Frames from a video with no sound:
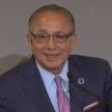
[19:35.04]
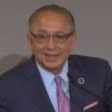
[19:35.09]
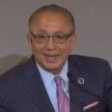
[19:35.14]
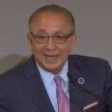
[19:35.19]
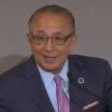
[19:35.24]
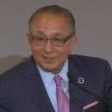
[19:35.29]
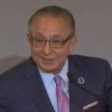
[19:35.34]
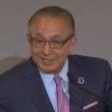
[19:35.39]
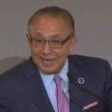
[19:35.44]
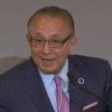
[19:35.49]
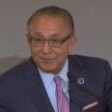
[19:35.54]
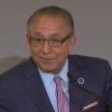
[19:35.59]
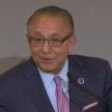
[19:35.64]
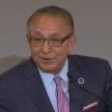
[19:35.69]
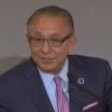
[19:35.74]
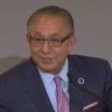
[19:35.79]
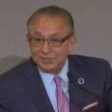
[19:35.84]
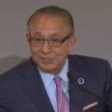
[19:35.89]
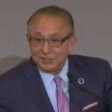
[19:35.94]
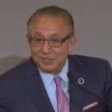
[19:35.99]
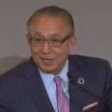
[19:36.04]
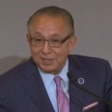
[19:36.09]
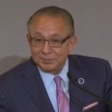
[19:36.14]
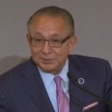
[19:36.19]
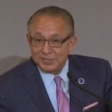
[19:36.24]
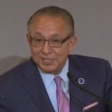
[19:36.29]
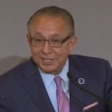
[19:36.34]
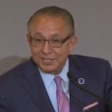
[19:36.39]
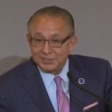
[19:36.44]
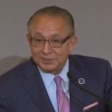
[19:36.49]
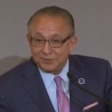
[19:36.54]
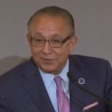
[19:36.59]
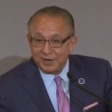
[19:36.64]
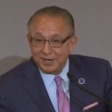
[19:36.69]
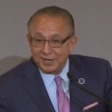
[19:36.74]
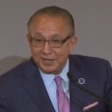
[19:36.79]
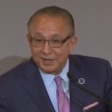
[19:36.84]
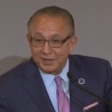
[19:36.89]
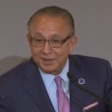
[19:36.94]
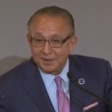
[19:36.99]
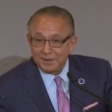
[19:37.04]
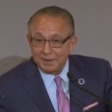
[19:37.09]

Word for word: How's that for a job change, Frank?